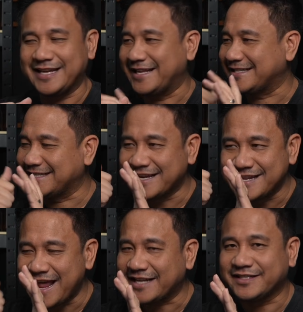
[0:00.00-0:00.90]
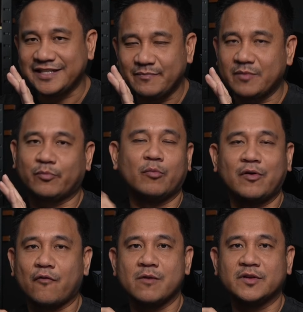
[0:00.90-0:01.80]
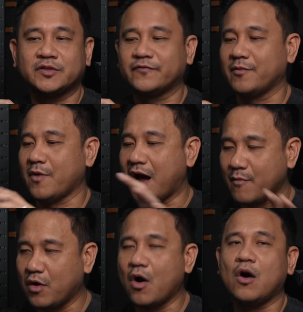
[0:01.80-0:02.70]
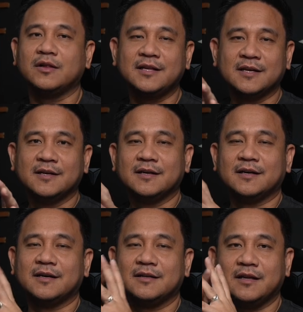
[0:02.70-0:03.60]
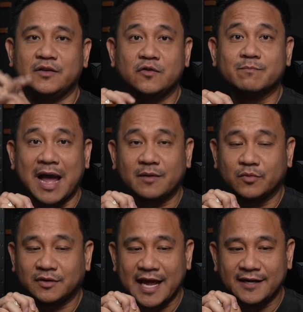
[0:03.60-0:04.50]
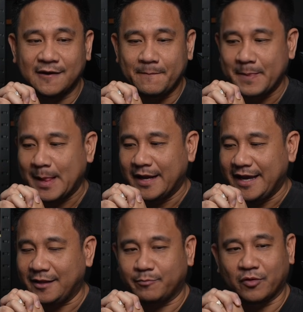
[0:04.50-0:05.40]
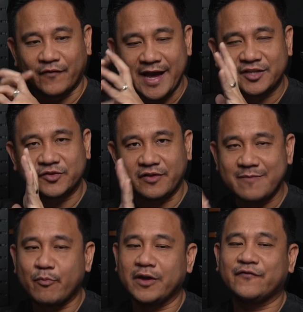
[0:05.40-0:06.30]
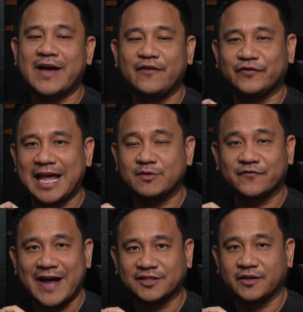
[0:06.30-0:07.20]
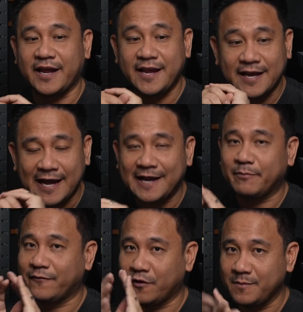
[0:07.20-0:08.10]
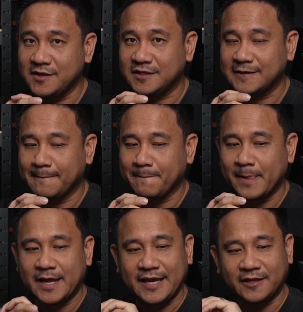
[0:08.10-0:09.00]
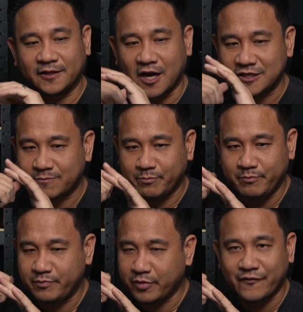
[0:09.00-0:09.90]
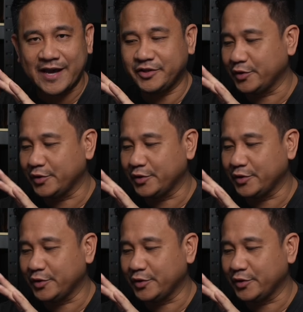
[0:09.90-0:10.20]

It's the next leap in pro performance from among all the new MacBook lineup. It provides 3.5 times faster AI performance. It does provide you